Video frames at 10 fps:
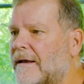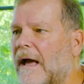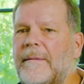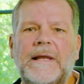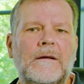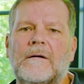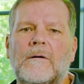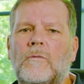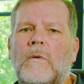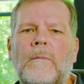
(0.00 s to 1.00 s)
I mean,
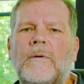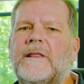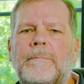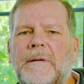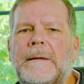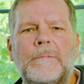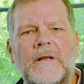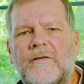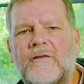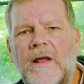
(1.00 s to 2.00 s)
what would the people
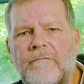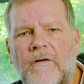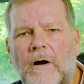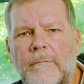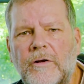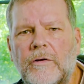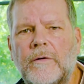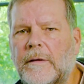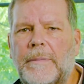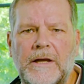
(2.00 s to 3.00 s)
at State Farm do
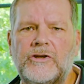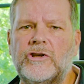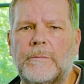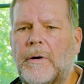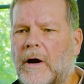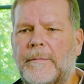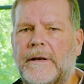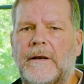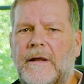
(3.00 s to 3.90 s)
in the pension department